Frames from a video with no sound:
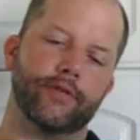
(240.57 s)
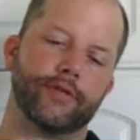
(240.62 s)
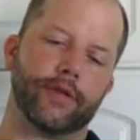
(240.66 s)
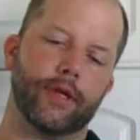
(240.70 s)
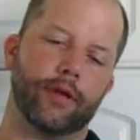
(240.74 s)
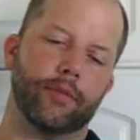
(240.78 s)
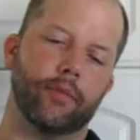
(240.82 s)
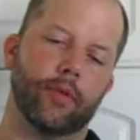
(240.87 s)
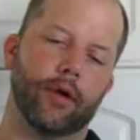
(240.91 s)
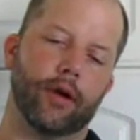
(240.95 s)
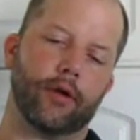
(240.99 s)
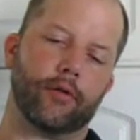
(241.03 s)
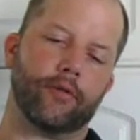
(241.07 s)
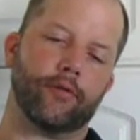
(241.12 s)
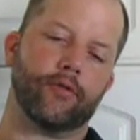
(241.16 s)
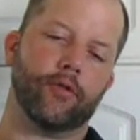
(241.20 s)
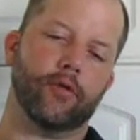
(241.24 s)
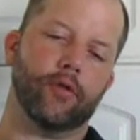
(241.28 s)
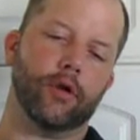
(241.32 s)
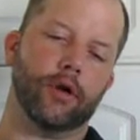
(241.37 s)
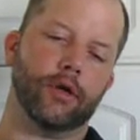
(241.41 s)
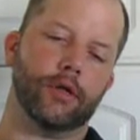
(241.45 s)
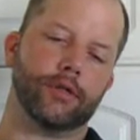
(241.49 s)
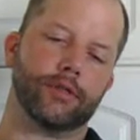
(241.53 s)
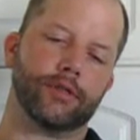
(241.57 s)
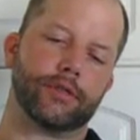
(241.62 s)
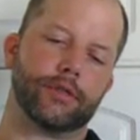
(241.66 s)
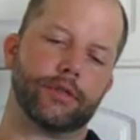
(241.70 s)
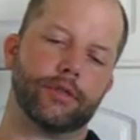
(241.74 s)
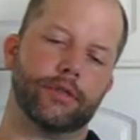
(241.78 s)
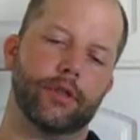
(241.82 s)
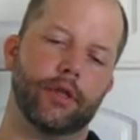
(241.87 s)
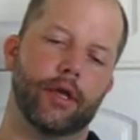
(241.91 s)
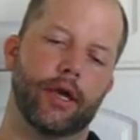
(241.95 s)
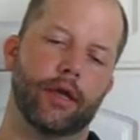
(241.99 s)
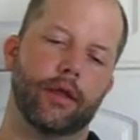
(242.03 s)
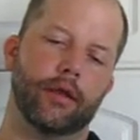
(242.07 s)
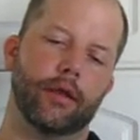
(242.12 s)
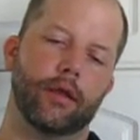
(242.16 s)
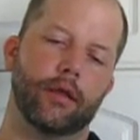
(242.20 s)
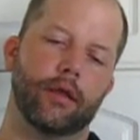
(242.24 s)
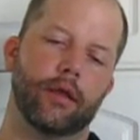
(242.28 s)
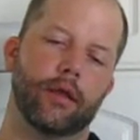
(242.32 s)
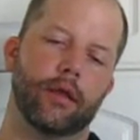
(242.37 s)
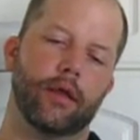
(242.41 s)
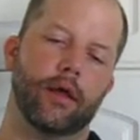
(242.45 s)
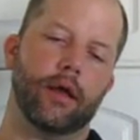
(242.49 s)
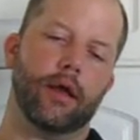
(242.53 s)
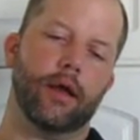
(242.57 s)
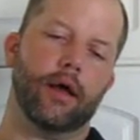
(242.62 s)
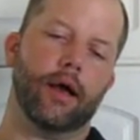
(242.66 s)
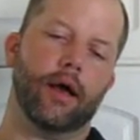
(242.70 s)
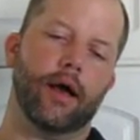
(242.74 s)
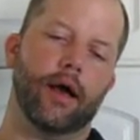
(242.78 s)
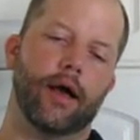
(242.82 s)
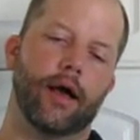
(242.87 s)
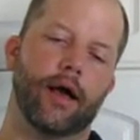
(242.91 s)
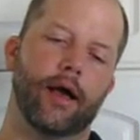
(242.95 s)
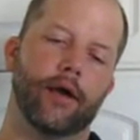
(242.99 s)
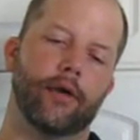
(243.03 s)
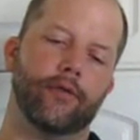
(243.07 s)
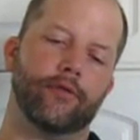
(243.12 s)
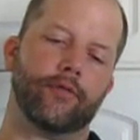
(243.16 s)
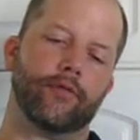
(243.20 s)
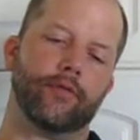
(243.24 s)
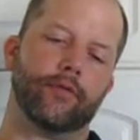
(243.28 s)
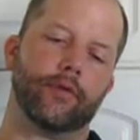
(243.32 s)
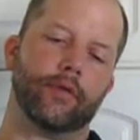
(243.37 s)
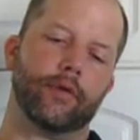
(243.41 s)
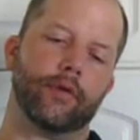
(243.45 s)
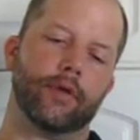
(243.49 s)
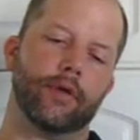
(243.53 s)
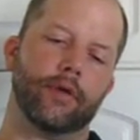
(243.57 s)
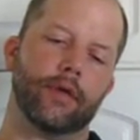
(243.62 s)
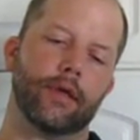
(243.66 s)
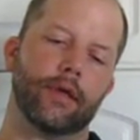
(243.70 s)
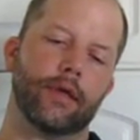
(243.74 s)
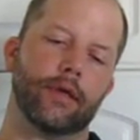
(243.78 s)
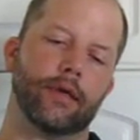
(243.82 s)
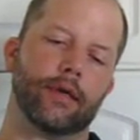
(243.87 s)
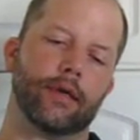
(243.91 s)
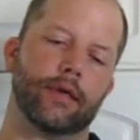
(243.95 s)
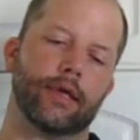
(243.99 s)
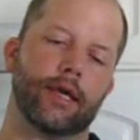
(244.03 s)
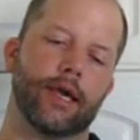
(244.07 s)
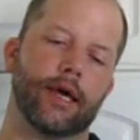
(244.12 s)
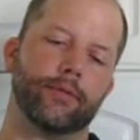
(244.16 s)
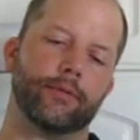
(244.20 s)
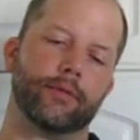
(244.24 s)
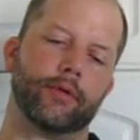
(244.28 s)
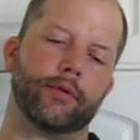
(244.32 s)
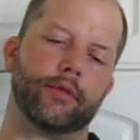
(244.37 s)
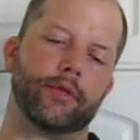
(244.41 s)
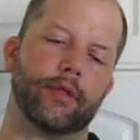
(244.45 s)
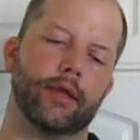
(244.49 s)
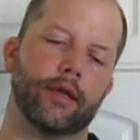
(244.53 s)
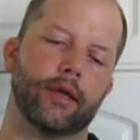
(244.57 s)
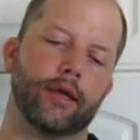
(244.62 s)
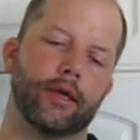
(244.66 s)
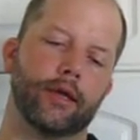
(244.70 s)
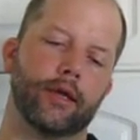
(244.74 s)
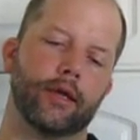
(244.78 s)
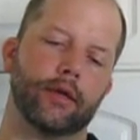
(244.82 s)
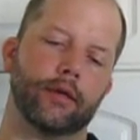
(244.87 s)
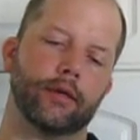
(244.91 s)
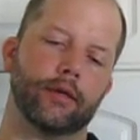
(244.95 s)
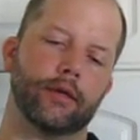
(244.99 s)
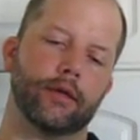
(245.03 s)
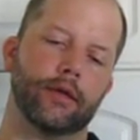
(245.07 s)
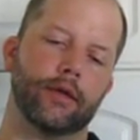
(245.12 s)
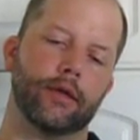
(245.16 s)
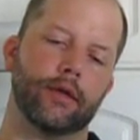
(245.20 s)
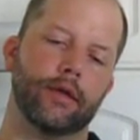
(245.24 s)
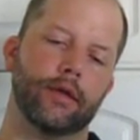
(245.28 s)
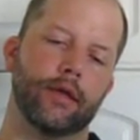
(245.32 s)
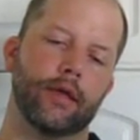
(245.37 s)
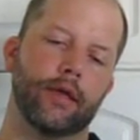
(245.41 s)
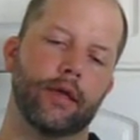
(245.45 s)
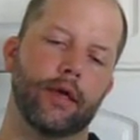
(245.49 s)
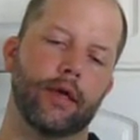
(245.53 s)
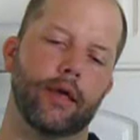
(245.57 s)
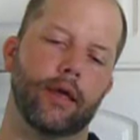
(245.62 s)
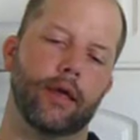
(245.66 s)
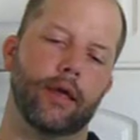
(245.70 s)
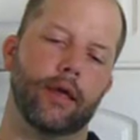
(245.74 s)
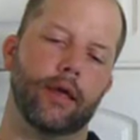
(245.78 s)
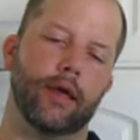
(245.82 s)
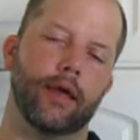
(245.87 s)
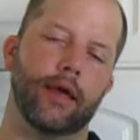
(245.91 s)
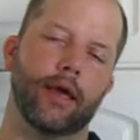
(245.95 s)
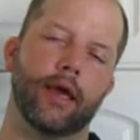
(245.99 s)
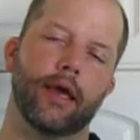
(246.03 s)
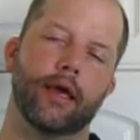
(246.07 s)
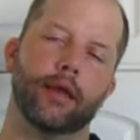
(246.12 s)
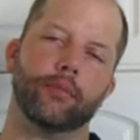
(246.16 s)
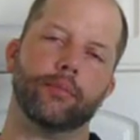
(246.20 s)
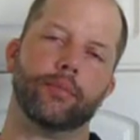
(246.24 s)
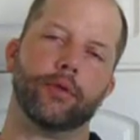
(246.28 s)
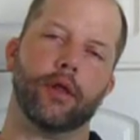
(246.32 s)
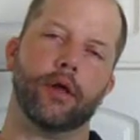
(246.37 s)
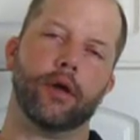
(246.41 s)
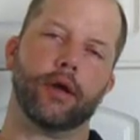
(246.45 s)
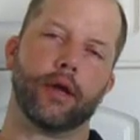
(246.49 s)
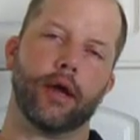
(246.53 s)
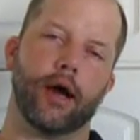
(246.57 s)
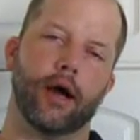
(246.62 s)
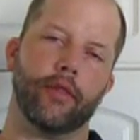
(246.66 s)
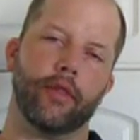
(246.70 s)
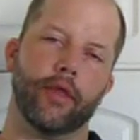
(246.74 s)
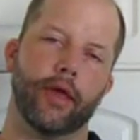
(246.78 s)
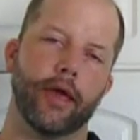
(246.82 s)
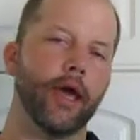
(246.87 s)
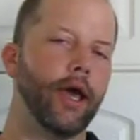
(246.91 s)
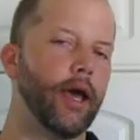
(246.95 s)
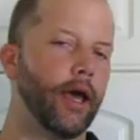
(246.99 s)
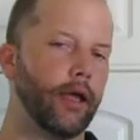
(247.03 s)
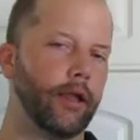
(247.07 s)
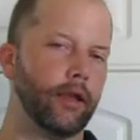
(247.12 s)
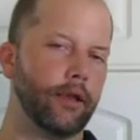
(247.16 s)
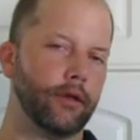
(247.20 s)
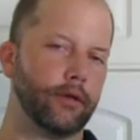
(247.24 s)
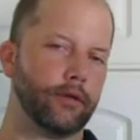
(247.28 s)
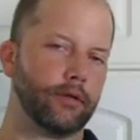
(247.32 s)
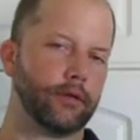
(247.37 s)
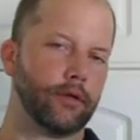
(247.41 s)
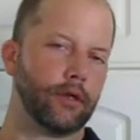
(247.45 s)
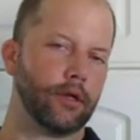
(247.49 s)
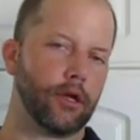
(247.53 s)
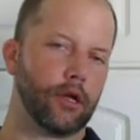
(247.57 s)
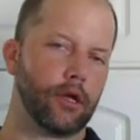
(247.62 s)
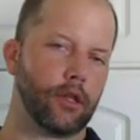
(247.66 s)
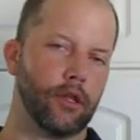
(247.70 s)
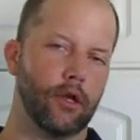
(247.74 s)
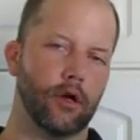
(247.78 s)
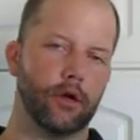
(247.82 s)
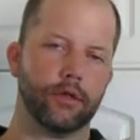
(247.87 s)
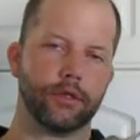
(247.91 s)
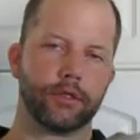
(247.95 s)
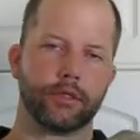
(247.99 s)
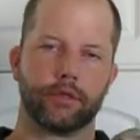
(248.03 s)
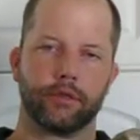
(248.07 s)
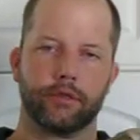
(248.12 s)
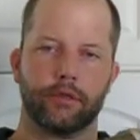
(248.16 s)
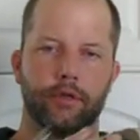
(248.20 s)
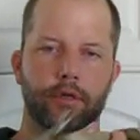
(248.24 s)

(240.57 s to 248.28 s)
and Mark 4s in that I've kept the end plug on the head closed.